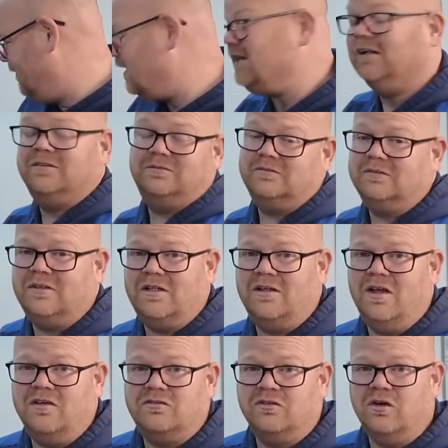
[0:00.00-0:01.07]
yeah,
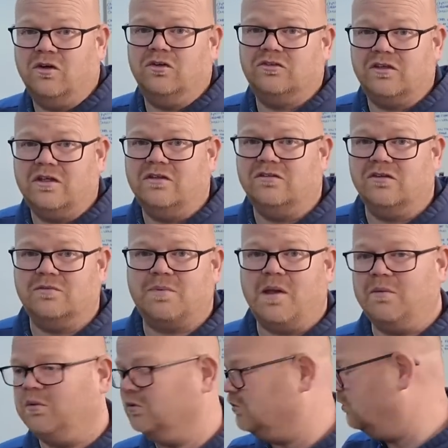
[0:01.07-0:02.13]
it's not as easy as
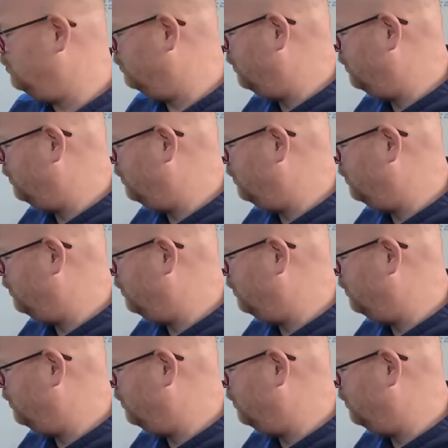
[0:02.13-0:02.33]
people do